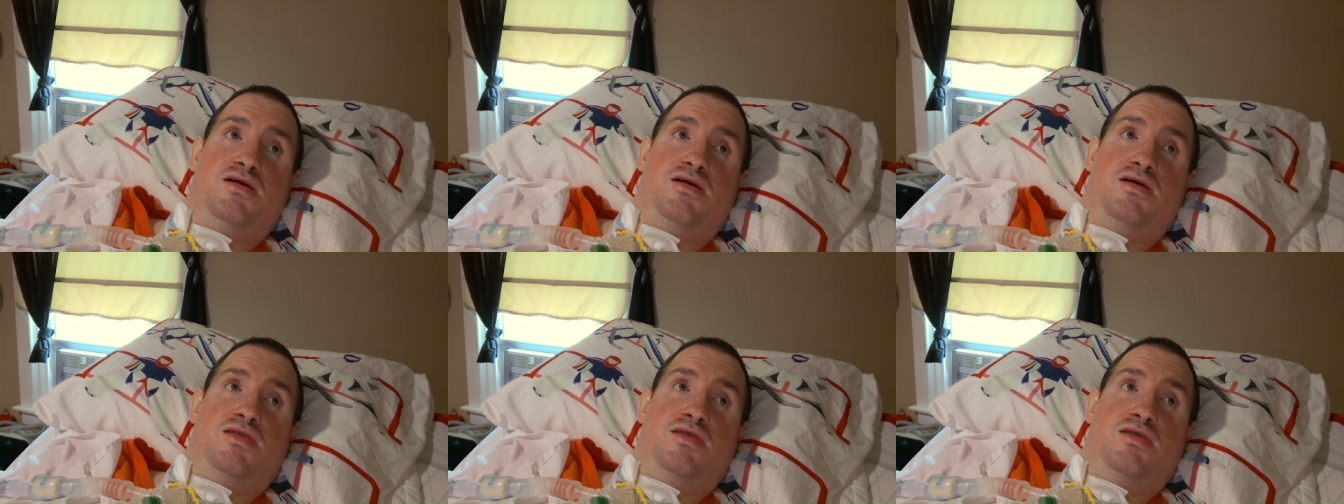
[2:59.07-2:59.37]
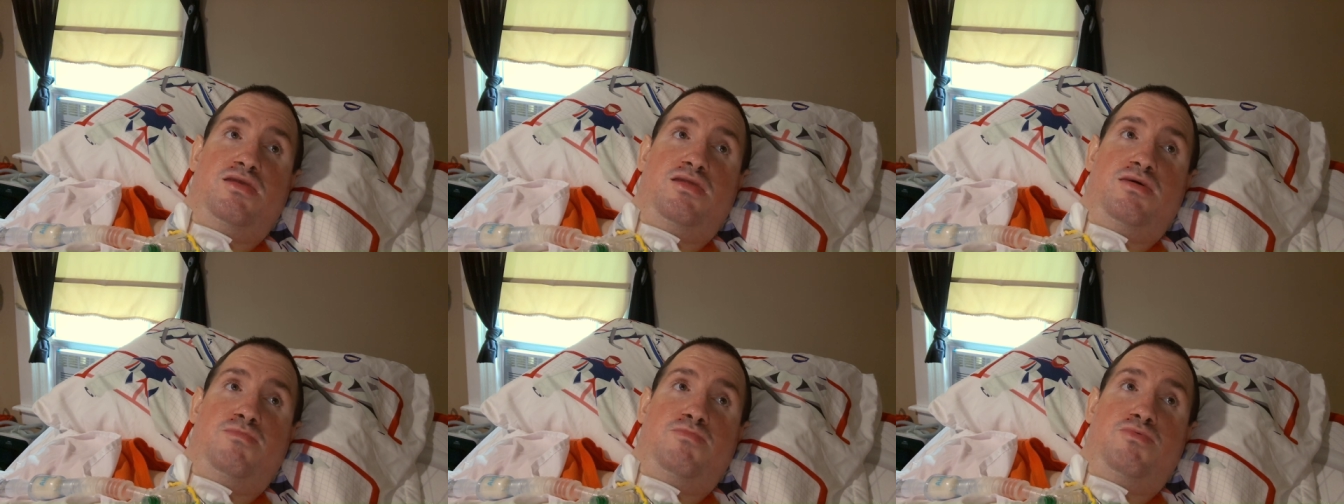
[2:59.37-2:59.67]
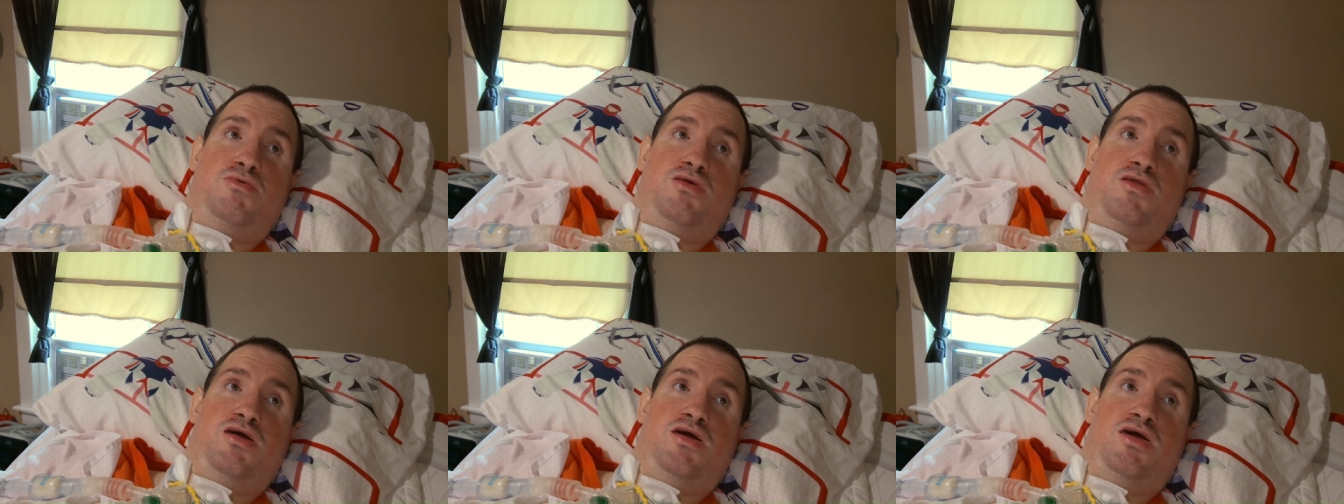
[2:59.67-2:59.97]
And at
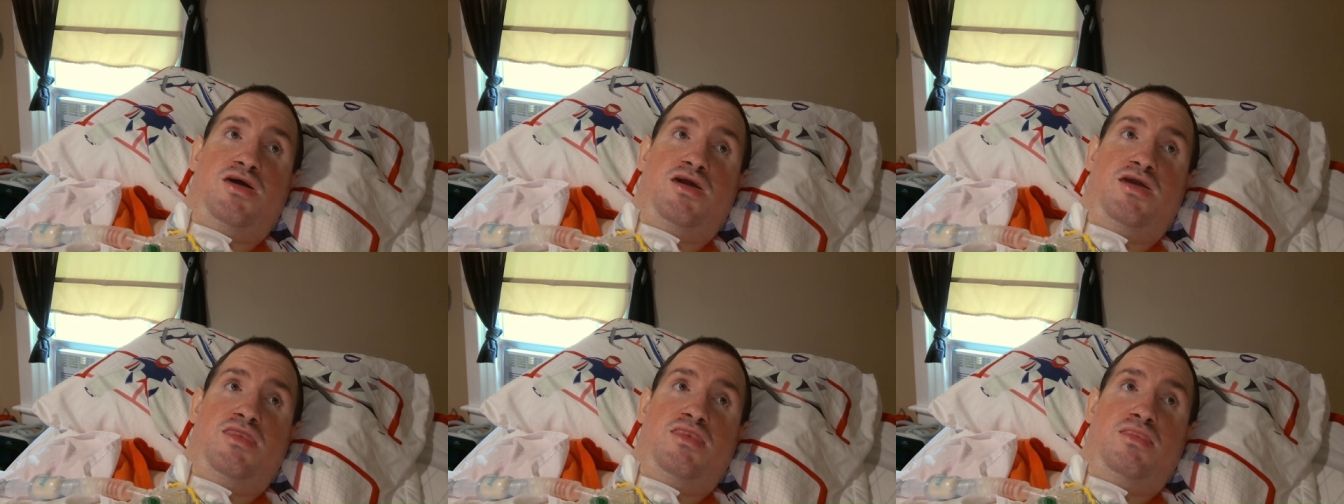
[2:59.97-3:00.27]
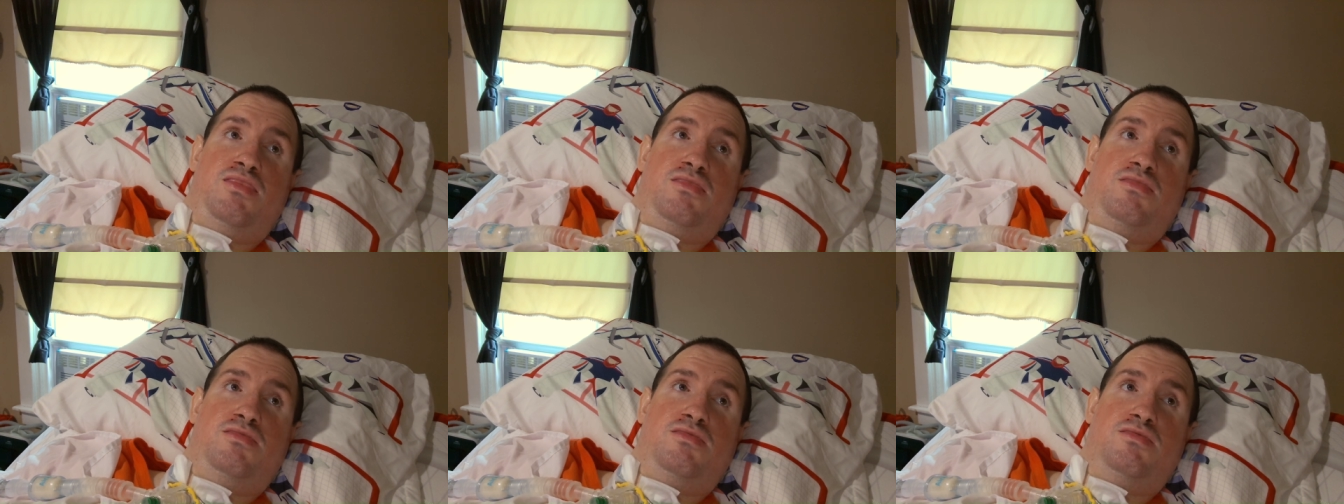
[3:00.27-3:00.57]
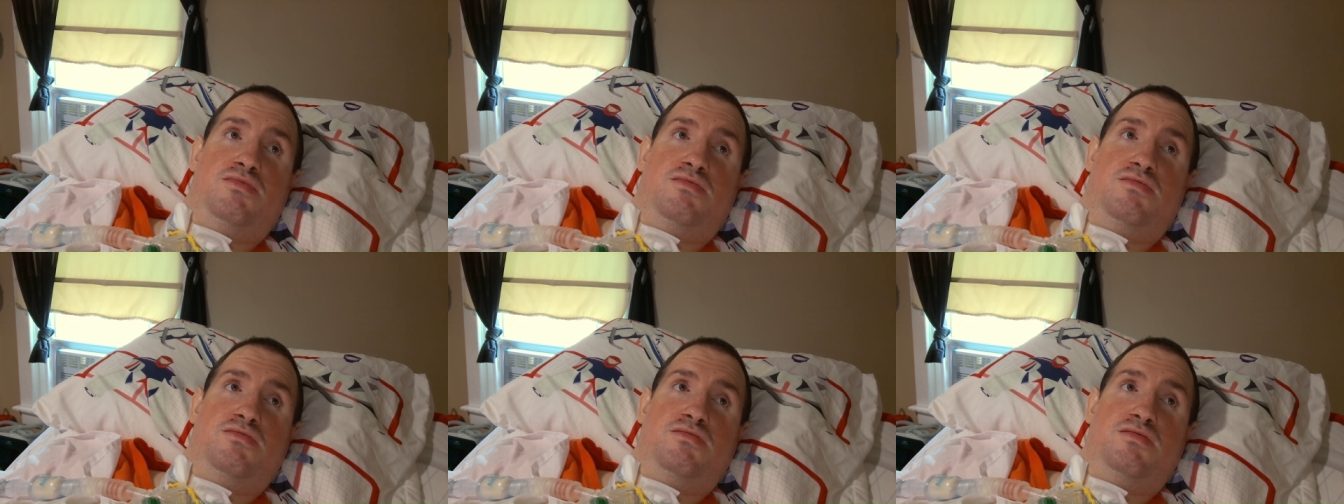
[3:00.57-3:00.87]
number nine,
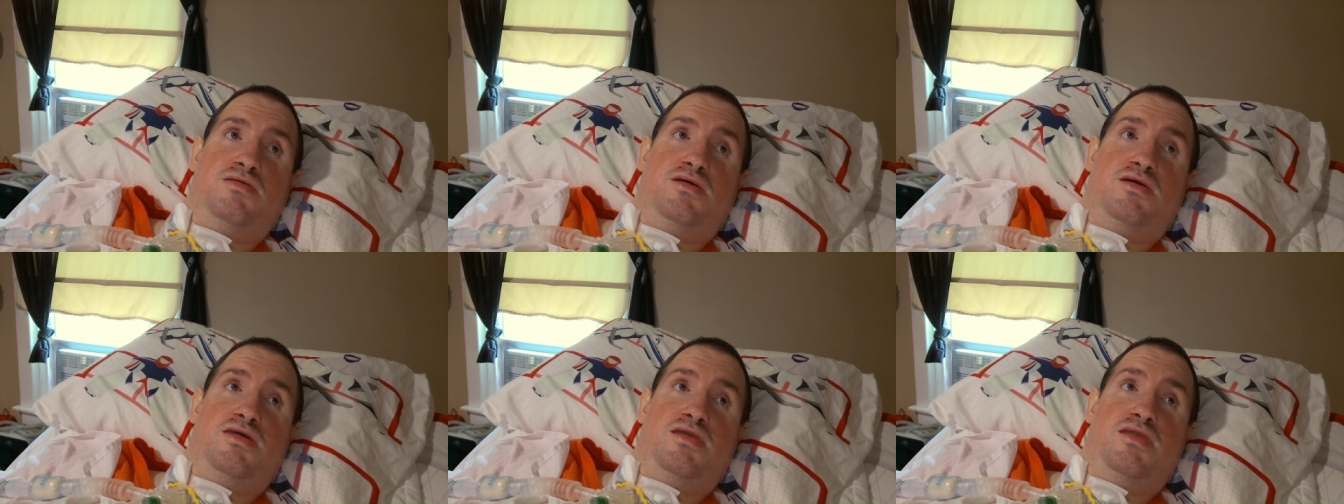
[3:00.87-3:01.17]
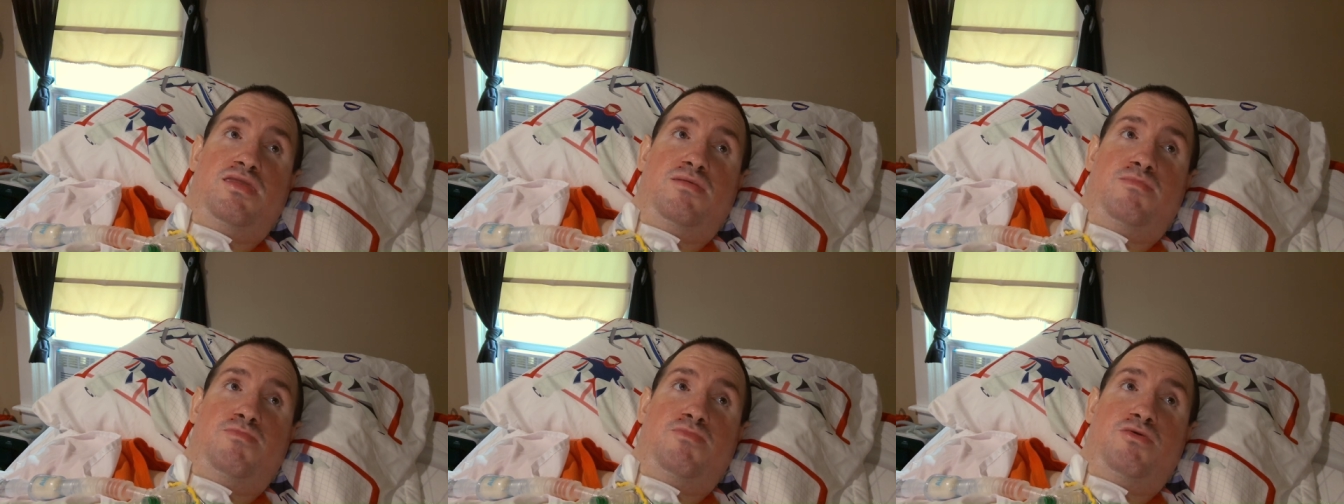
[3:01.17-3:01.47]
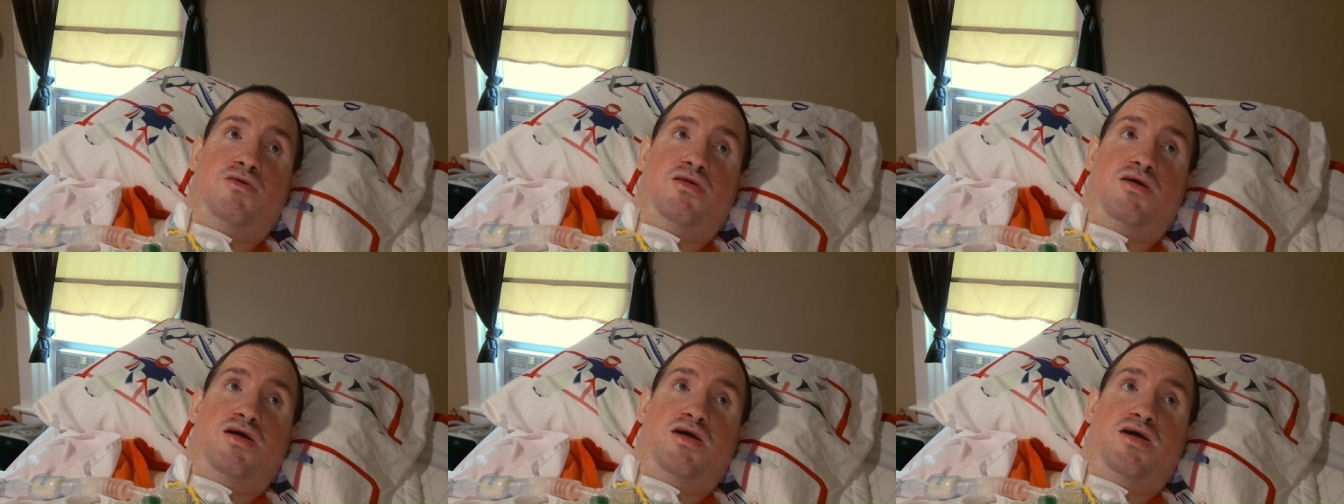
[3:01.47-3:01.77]
at number
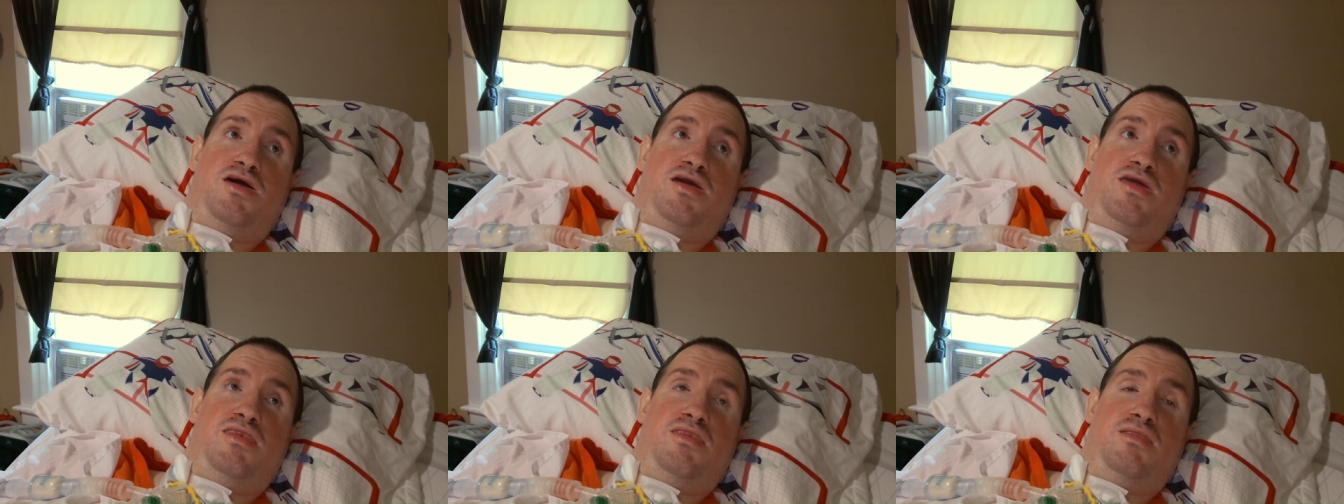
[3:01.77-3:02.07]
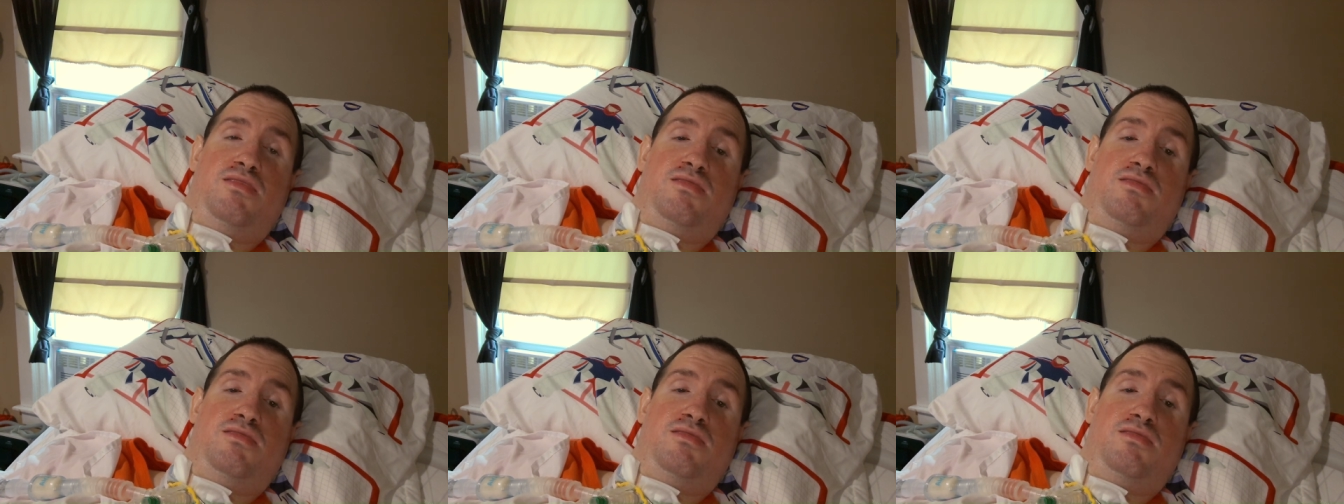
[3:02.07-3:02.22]
nine,